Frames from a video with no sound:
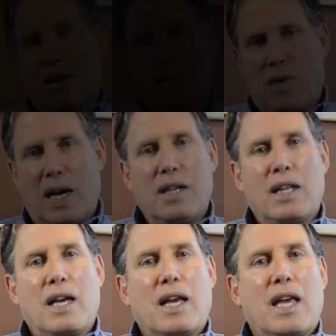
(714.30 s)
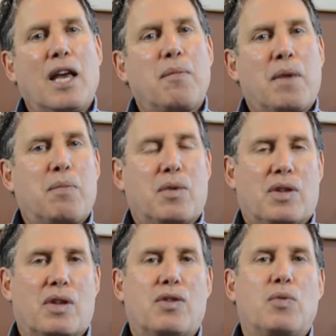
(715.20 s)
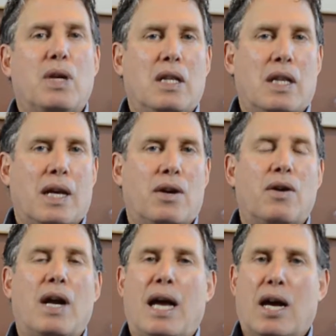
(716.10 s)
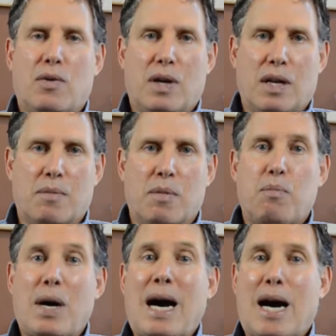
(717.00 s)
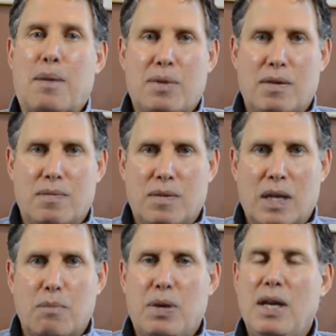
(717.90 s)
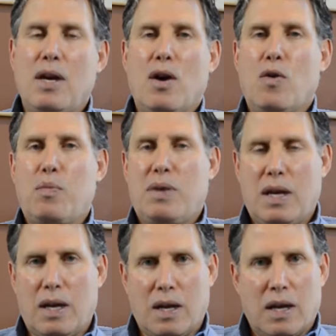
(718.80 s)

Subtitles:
Finally, I came up with a 3-letter acronym, POP, P-O-P.